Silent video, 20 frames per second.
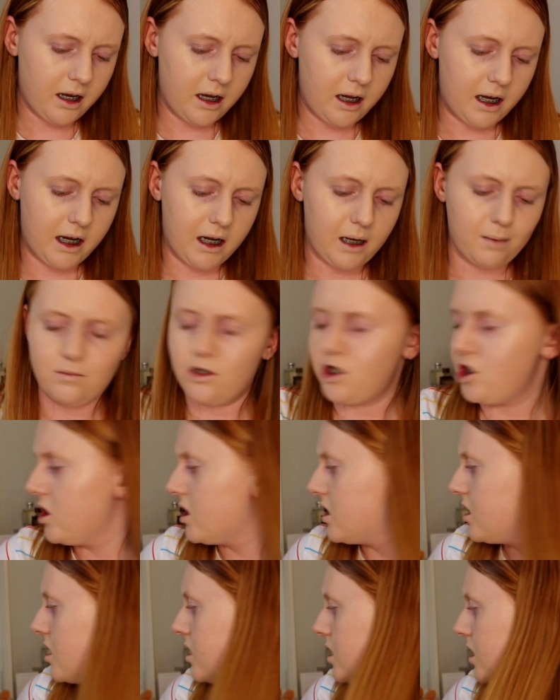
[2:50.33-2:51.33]

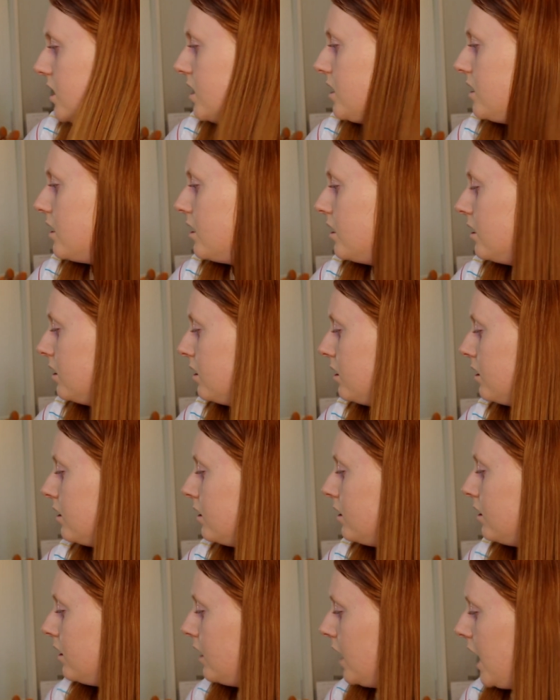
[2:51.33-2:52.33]
just to see
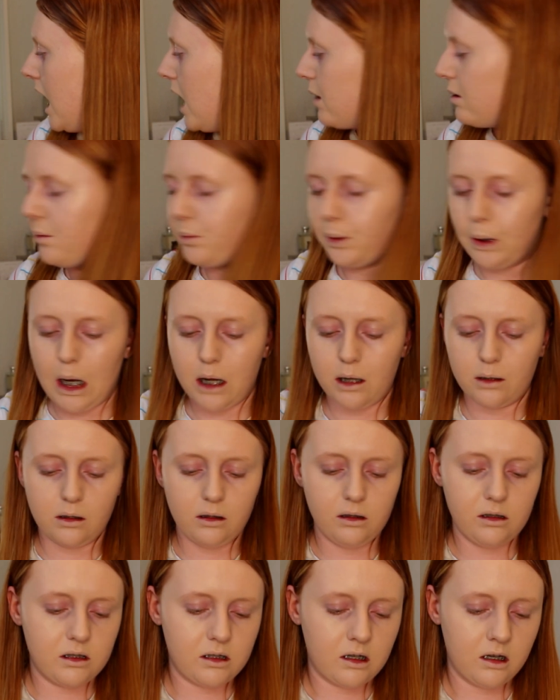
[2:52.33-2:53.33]
how it
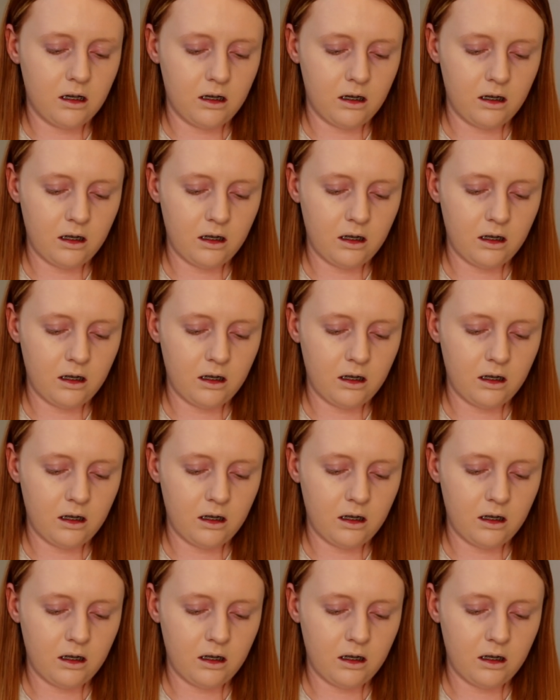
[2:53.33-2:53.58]
builds.